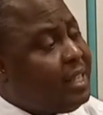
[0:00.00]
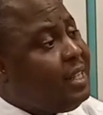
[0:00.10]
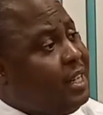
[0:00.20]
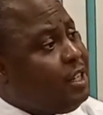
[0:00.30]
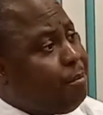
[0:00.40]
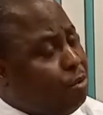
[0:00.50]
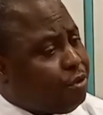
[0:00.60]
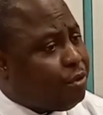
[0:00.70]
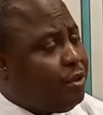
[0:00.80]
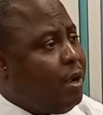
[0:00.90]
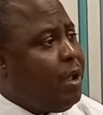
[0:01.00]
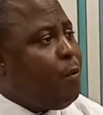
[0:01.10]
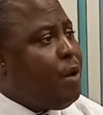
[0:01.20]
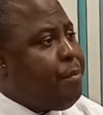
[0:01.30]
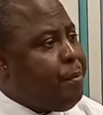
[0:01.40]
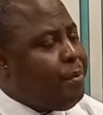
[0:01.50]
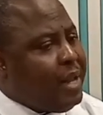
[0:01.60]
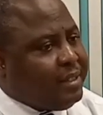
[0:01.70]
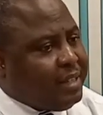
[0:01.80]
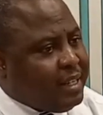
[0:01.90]
that in the motion, what people
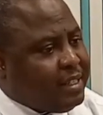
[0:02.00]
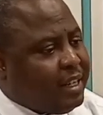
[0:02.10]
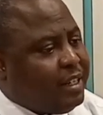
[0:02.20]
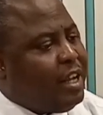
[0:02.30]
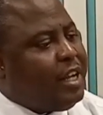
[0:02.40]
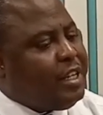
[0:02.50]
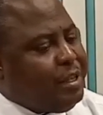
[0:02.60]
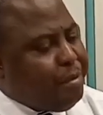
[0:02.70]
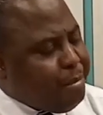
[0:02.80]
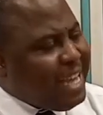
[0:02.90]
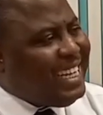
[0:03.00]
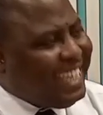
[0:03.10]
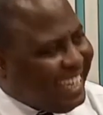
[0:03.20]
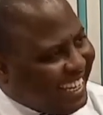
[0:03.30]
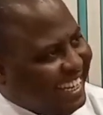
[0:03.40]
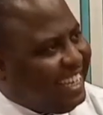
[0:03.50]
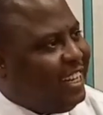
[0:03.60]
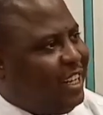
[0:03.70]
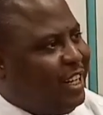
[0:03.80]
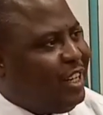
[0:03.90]
are saying is that the main key
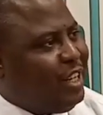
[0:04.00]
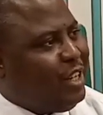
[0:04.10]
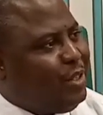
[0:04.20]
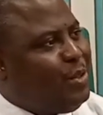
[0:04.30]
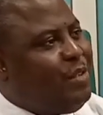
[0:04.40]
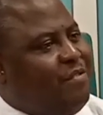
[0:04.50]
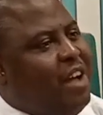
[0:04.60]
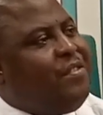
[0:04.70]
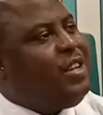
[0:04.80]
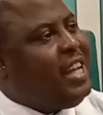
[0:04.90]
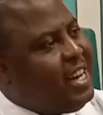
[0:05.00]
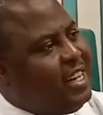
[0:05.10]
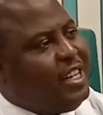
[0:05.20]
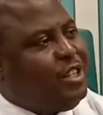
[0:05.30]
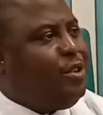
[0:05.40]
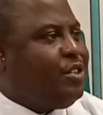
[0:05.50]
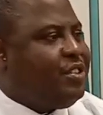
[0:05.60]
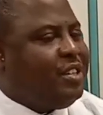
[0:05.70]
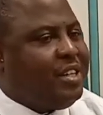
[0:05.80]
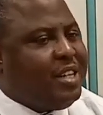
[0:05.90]
to reviving ailing
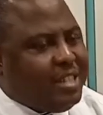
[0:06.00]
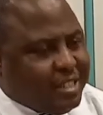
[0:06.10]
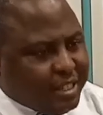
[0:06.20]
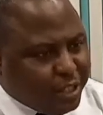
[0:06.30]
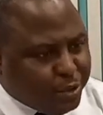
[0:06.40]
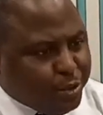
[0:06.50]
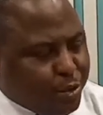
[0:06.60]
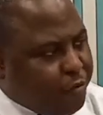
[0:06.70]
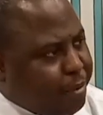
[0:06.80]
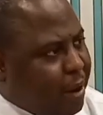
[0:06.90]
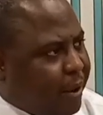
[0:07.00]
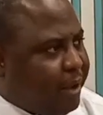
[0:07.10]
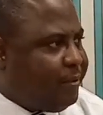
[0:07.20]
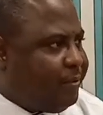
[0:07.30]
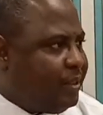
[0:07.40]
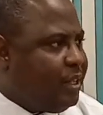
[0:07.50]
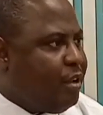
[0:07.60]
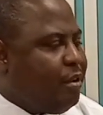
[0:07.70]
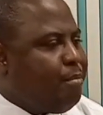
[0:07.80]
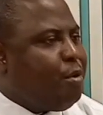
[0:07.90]
industry is the issue of power.
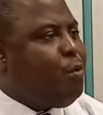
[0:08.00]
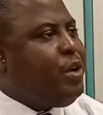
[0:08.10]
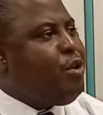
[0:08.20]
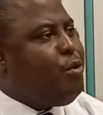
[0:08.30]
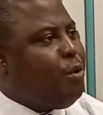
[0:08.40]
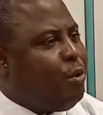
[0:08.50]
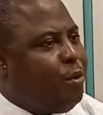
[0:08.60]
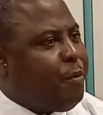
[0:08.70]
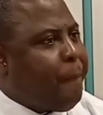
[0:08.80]
But we know